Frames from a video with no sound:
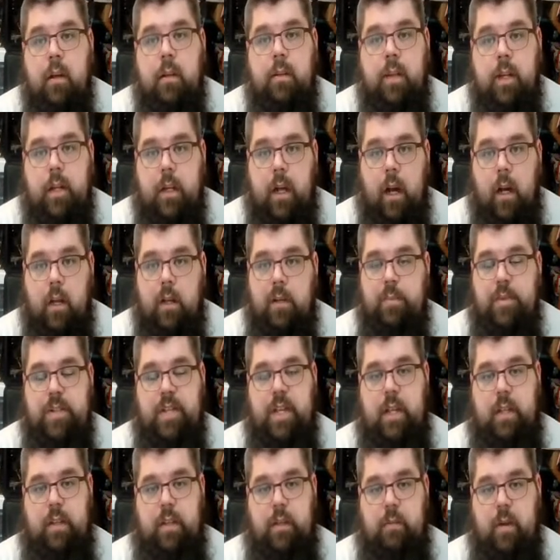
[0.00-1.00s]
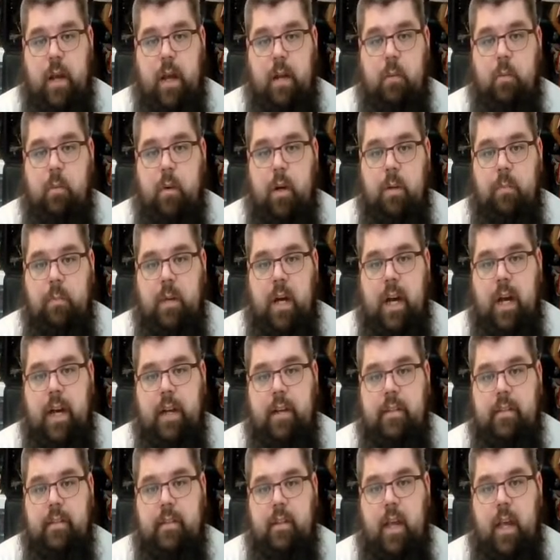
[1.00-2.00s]
100%. You add 1
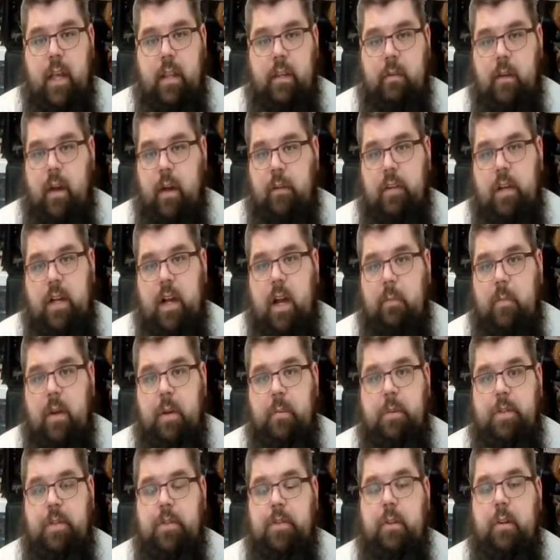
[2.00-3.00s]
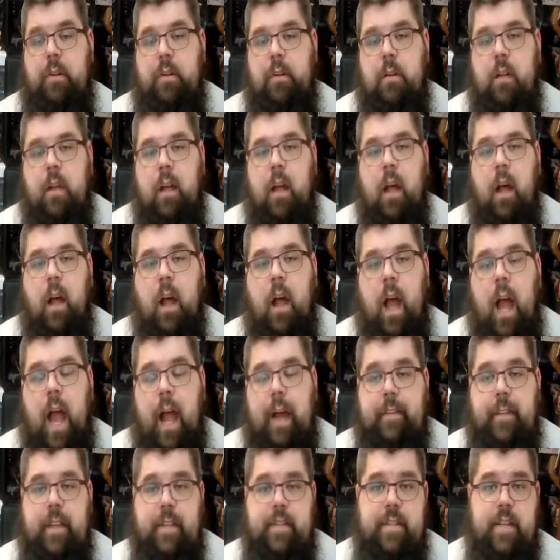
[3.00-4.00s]
box and you have a combat patrol.
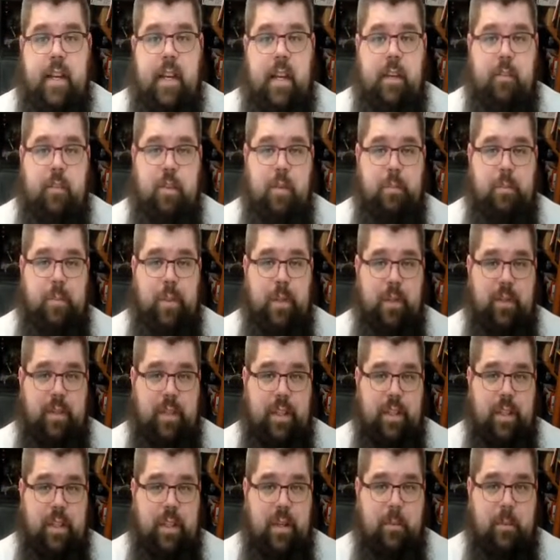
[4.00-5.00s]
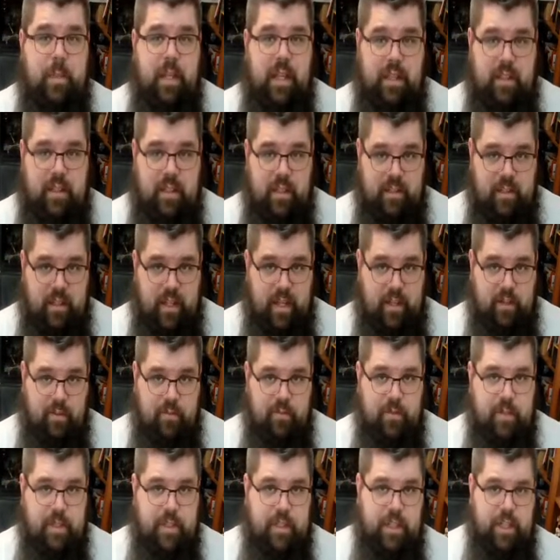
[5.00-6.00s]
And that's not even building them in the like
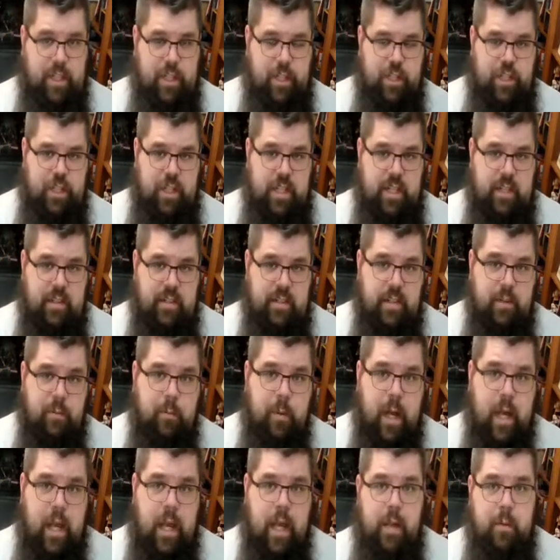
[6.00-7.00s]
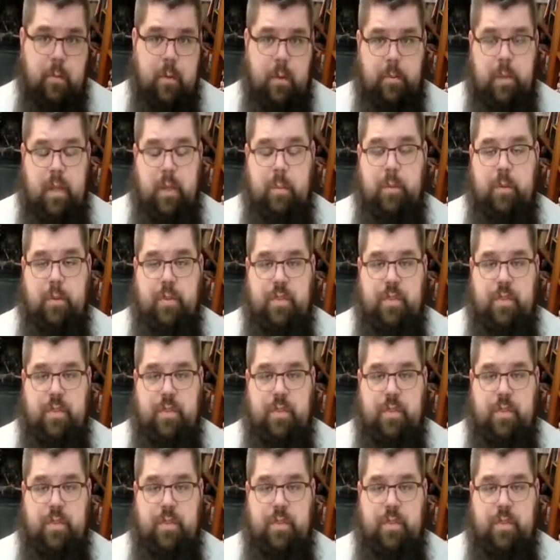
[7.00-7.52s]
really cheesy way where people